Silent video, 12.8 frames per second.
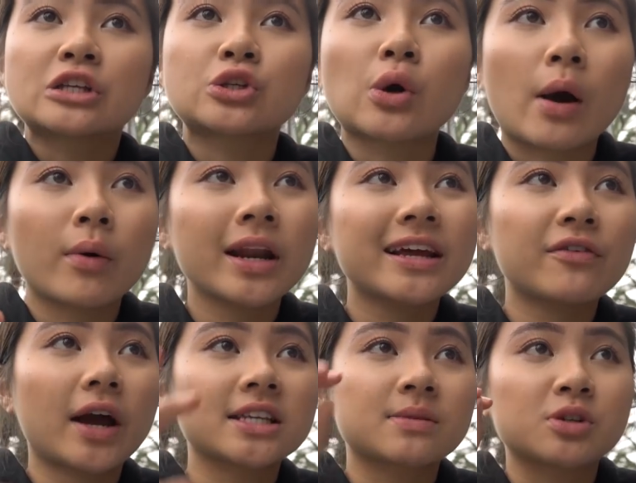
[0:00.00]
So I want to
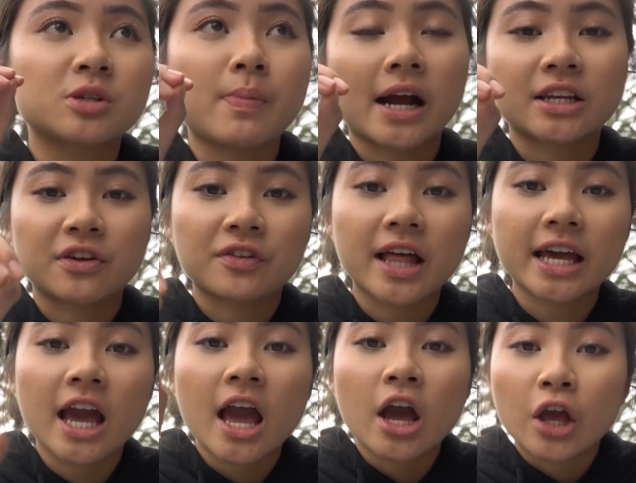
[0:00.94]
give you guys some perspective.
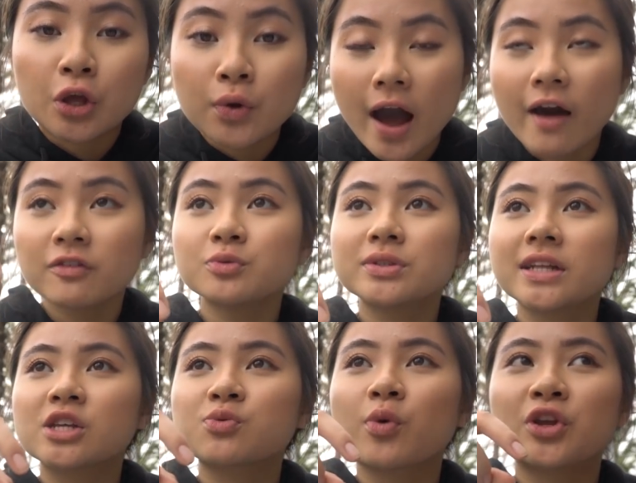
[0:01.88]
Like, you have to
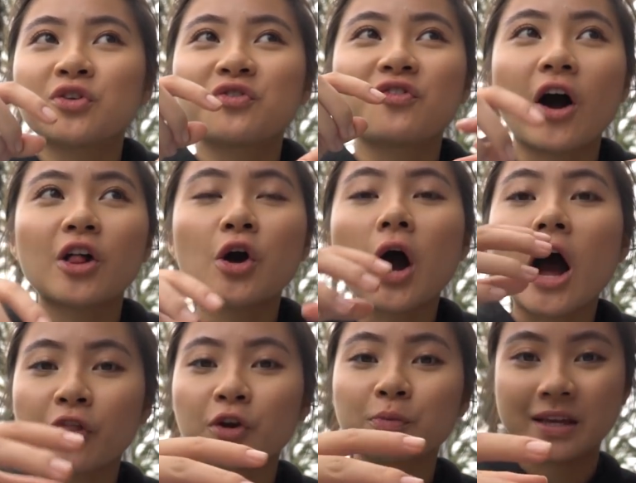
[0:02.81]
realize when you follow
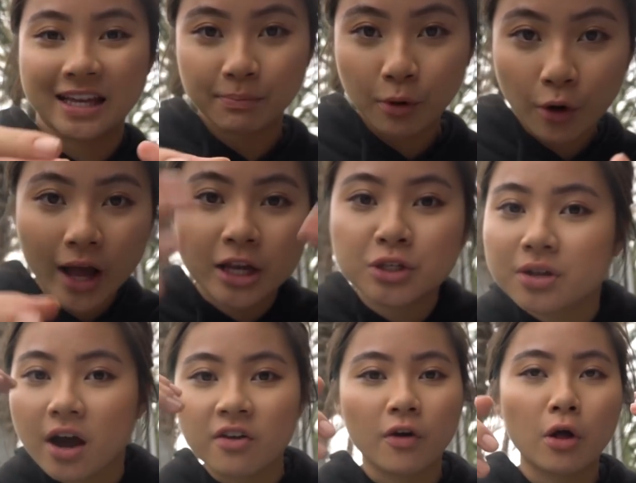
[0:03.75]
other people and do
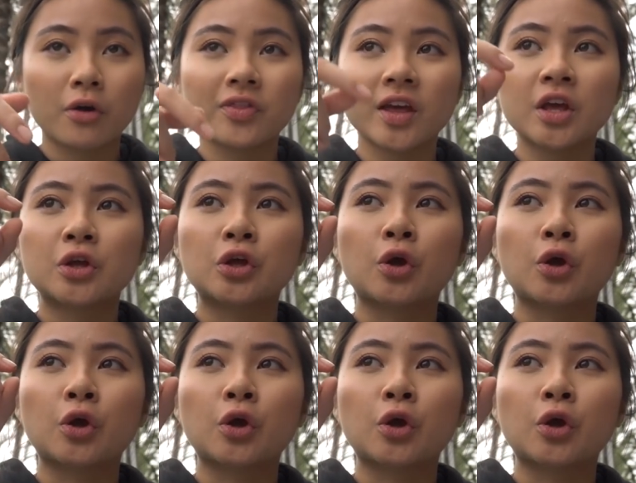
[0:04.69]
the unfollow thing,